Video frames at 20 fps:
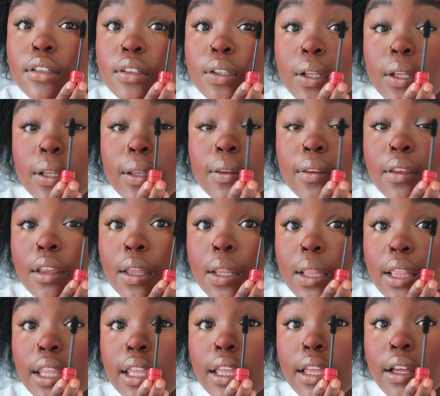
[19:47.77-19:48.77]
Do the same
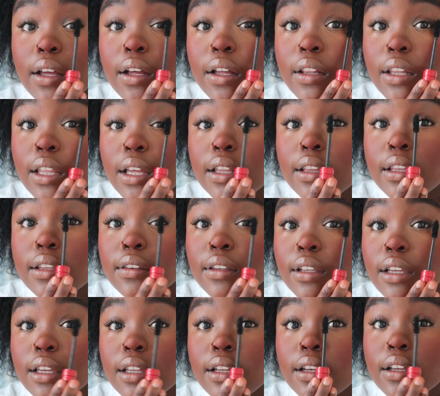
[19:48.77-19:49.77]
thing on the other
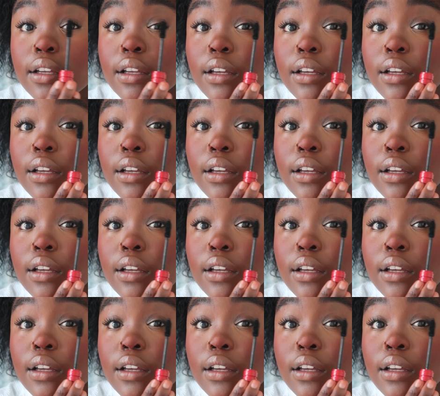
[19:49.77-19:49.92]
side.